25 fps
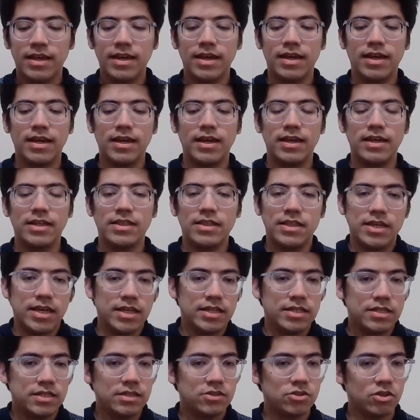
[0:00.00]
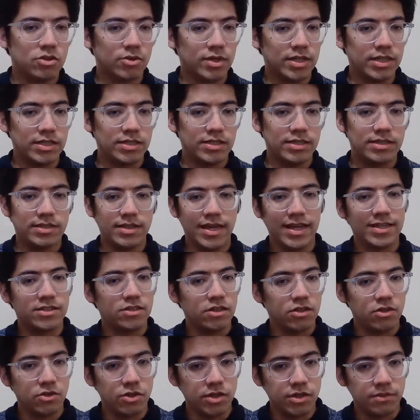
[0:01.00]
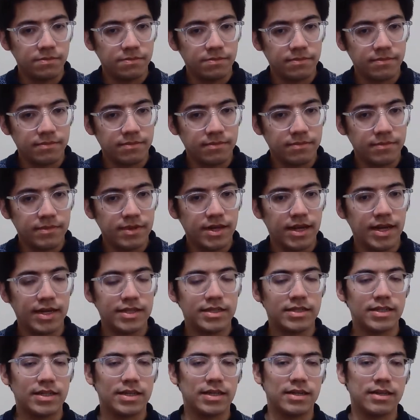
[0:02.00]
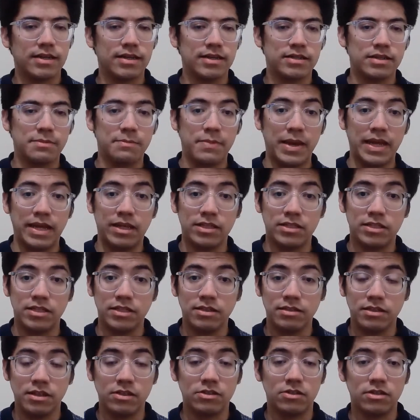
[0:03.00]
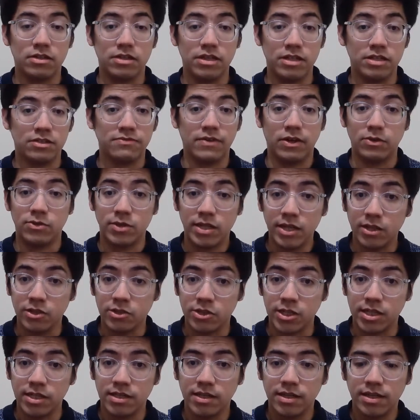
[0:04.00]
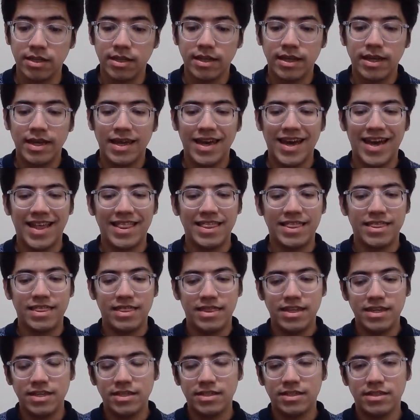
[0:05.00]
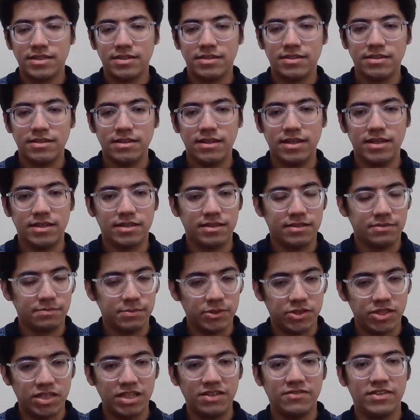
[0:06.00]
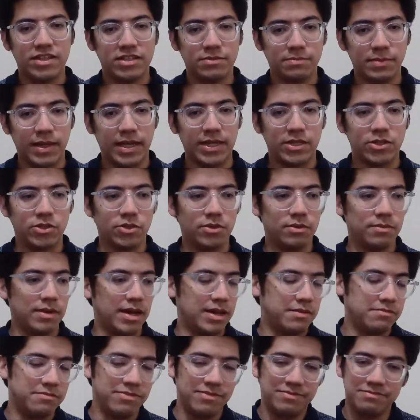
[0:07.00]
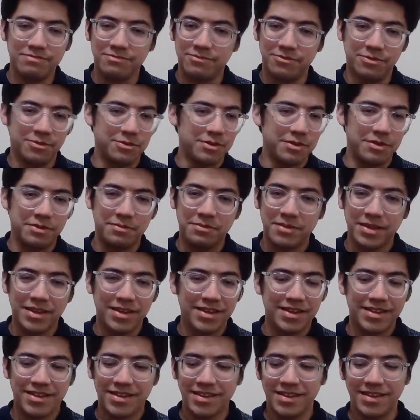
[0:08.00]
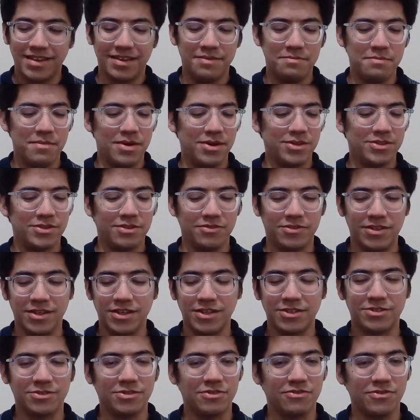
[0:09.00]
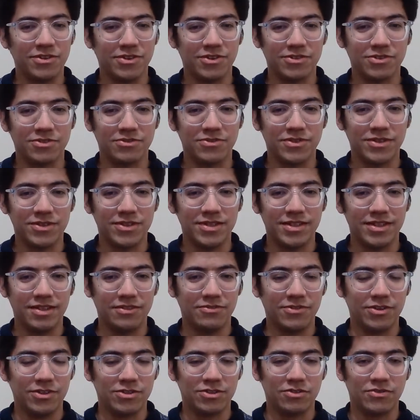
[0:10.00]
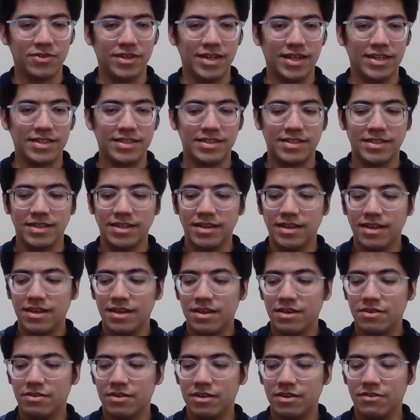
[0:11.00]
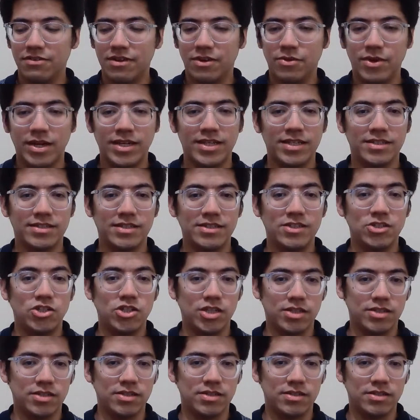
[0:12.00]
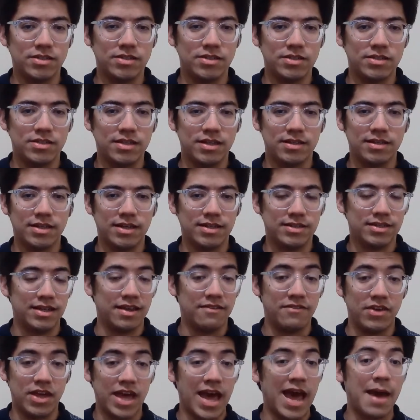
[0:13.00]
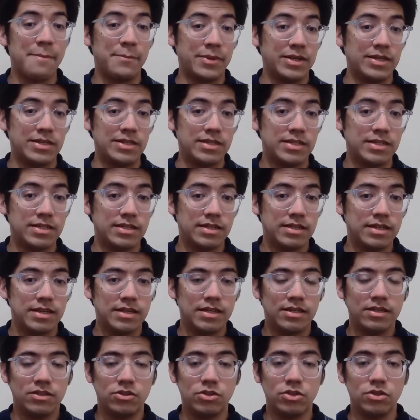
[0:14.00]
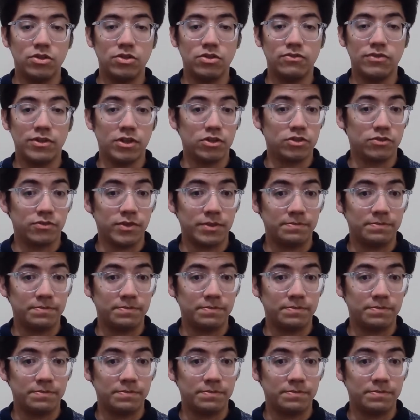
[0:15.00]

In the end, Socrates is executed as a penalty. He's found guilty, and this is perceived as Plato and for most of the history of philosophy as one of the greatest injustices that has ever happened to philosophy.